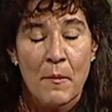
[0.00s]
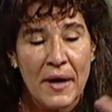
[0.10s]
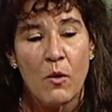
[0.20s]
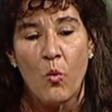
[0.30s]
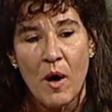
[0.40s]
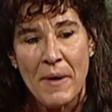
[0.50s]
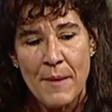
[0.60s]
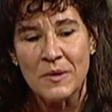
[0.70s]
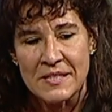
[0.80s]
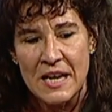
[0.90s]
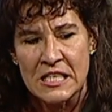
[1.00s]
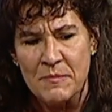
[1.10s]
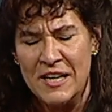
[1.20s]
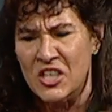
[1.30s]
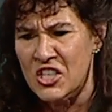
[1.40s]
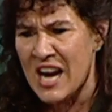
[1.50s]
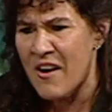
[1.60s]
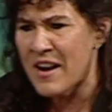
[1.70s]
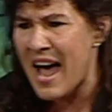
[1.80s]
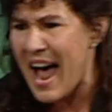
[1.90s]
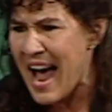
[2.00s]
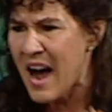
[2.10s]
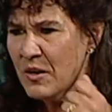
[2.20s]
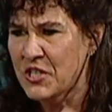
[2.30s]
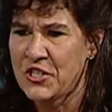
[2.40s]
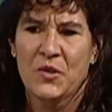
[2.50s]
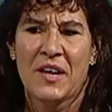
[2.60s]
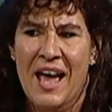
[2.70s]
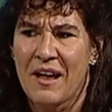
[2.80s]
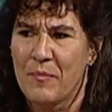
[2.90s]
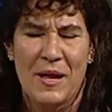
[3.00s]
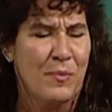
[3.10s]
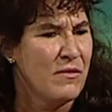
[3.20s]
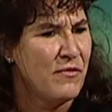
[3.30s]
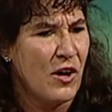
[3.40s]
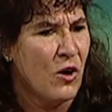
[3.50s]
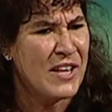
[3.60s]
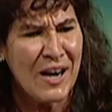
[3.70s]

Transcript: But what people say to me, Sharon, how did you get people involved?